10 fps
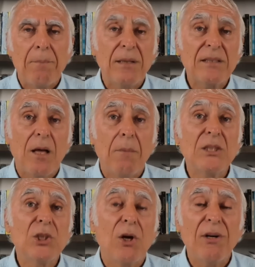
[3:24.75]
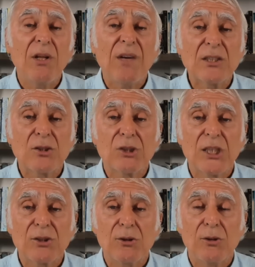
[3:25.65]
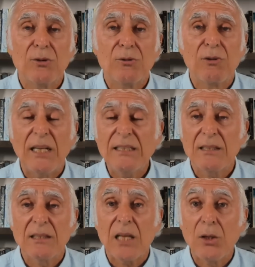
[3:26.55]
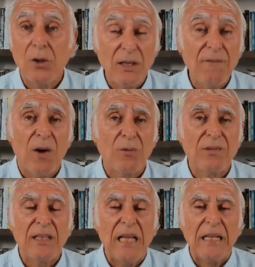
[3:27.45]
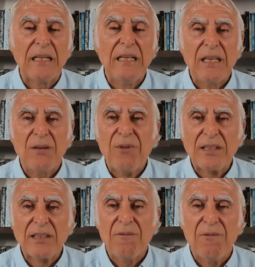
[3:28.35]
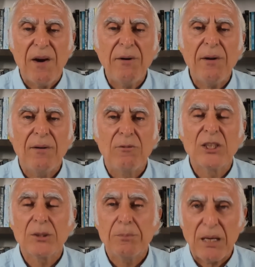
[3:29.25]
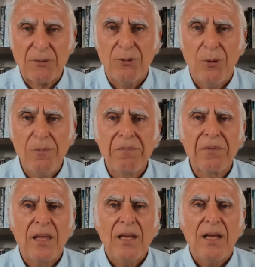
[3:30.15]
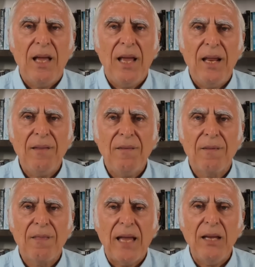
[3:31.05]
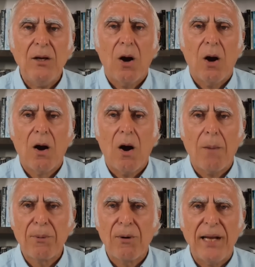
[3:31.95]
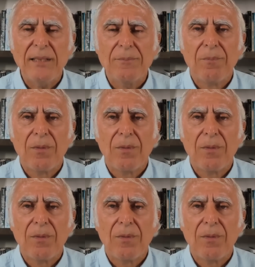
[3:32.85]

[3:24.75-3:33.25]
But a majority of extraterrestrial races are not involved in that. In fact, they're very respectful and they operate